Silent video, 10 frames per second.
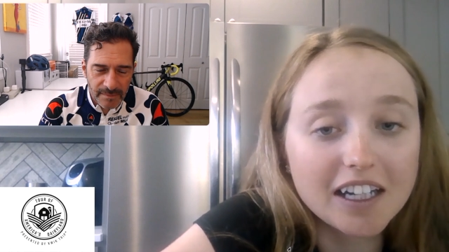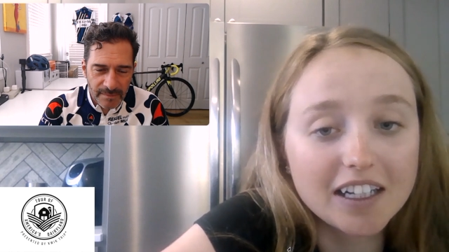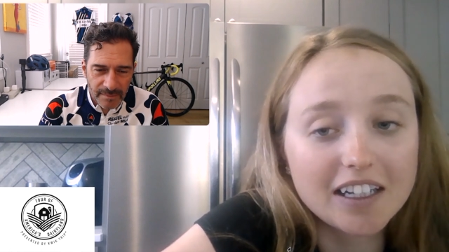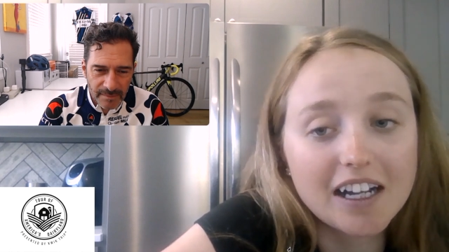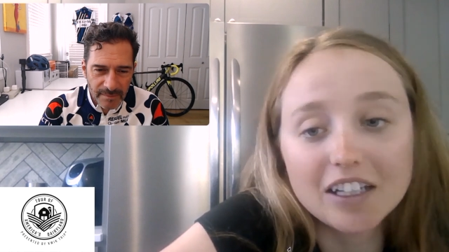
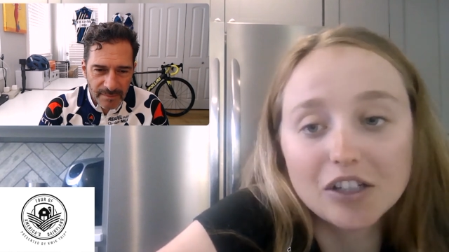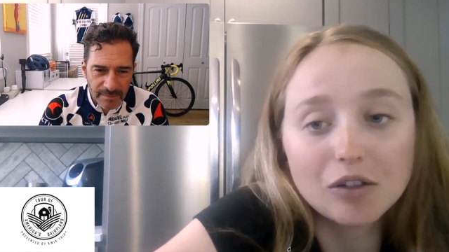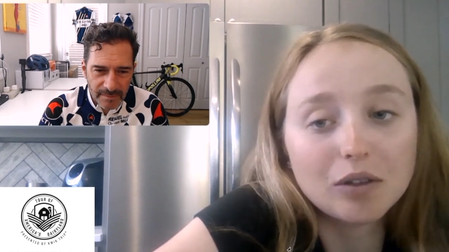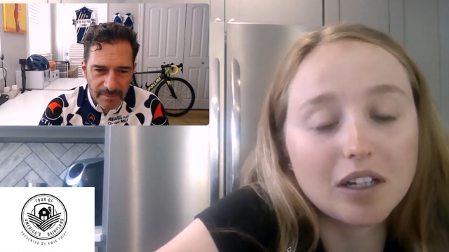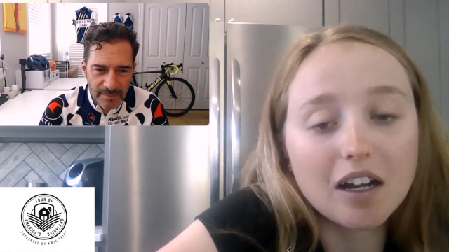Speaker 1: and I
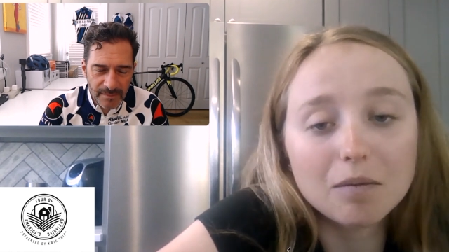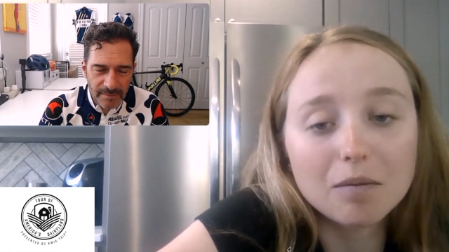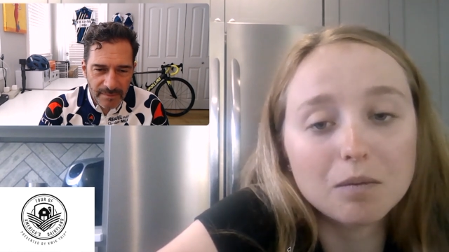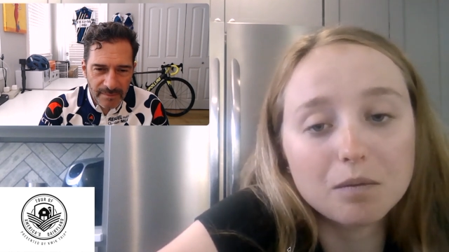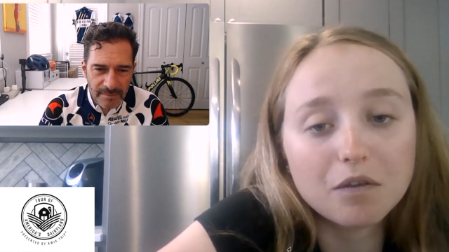don't
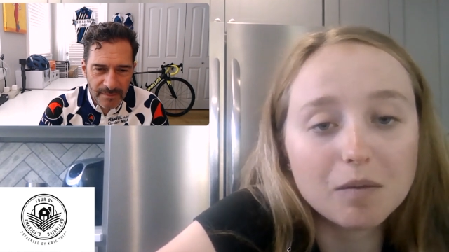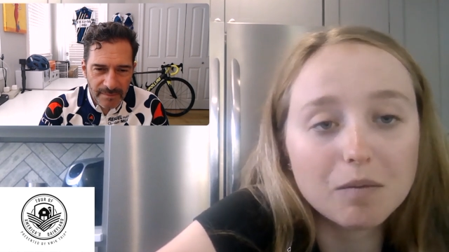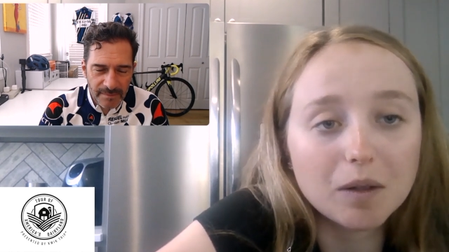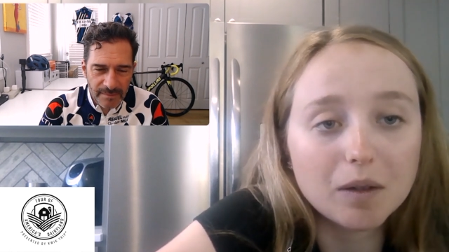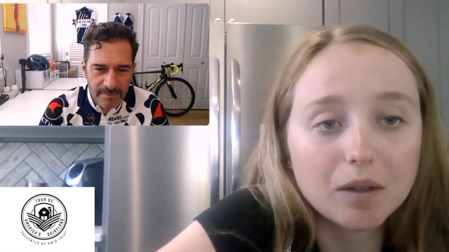come
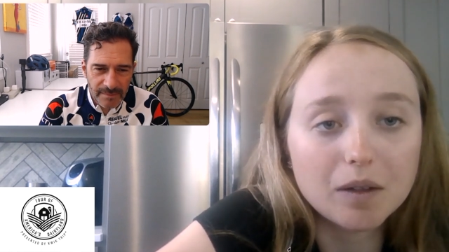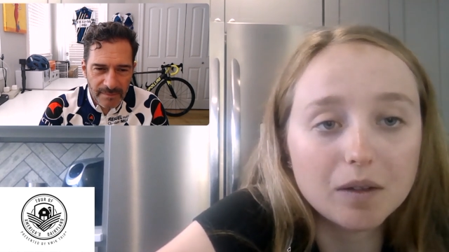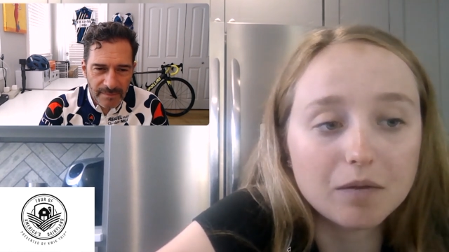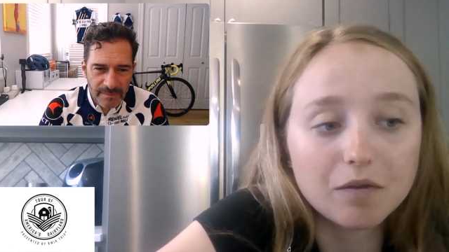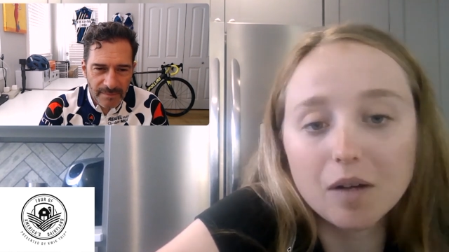from
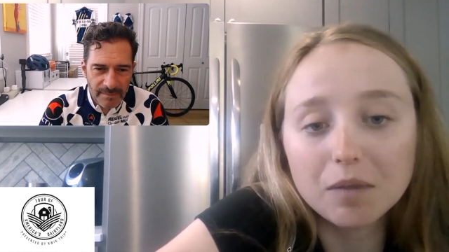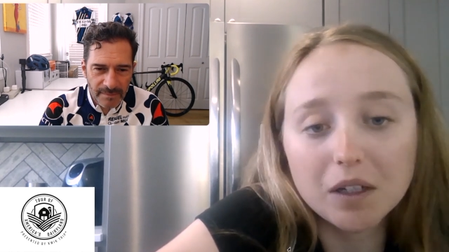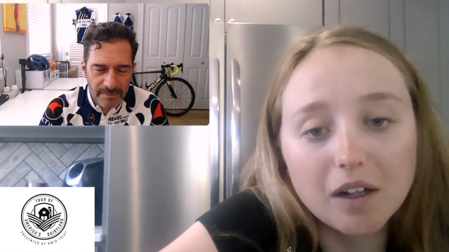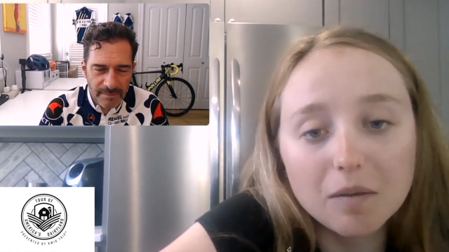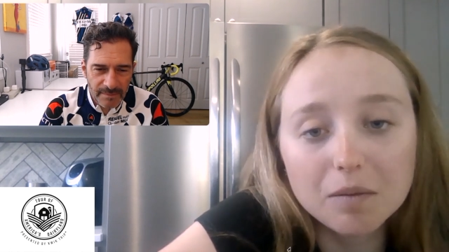
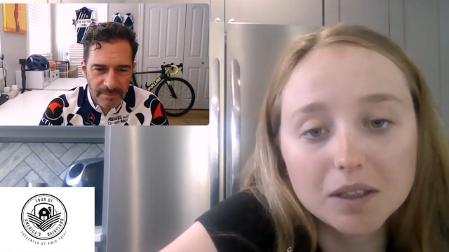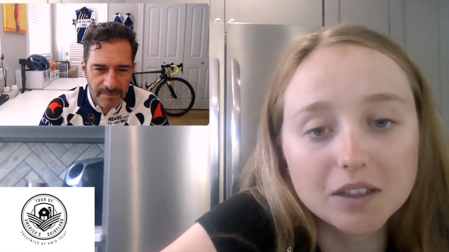Europe.